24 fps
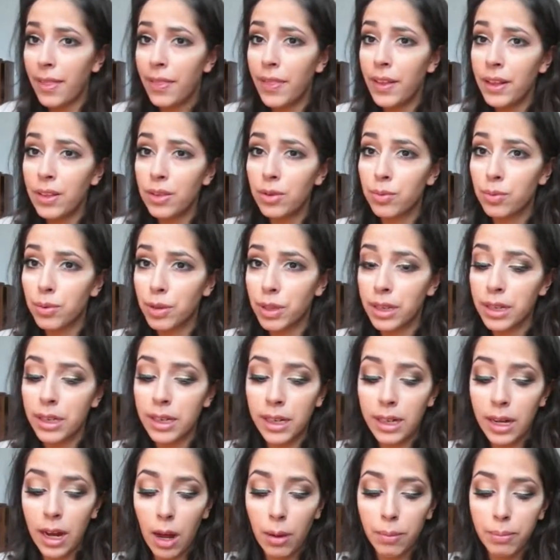and this really
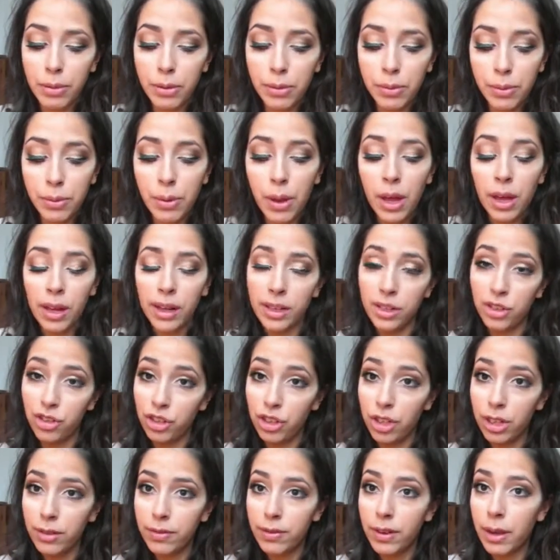can help you
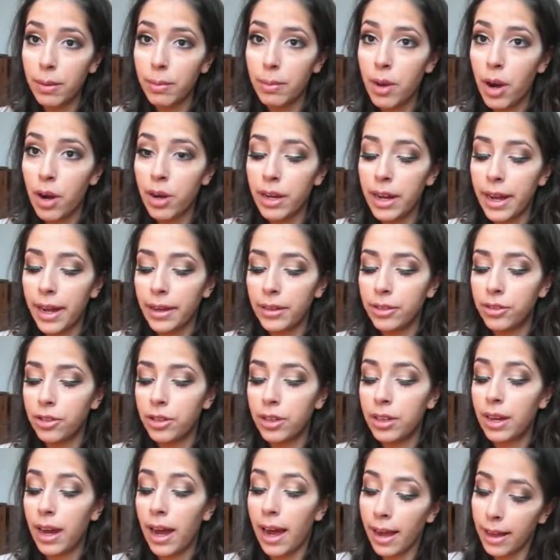achieve Kim
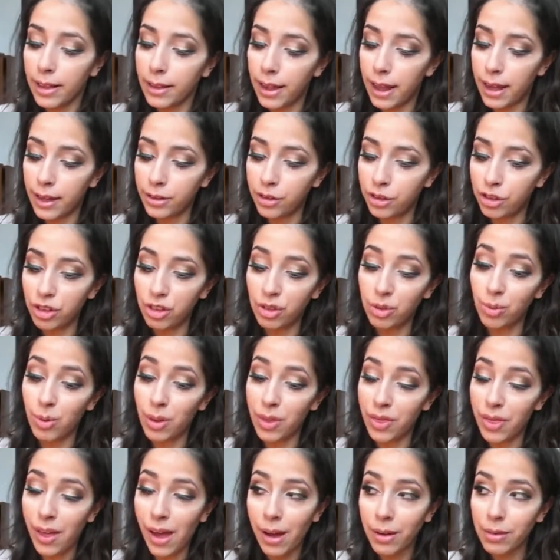Kardashian eyelashes
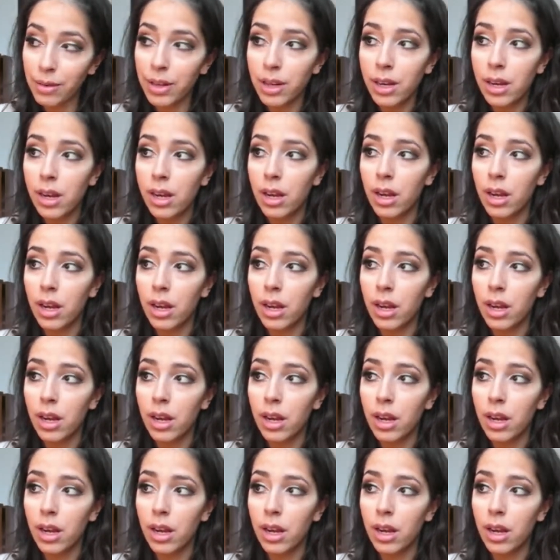without,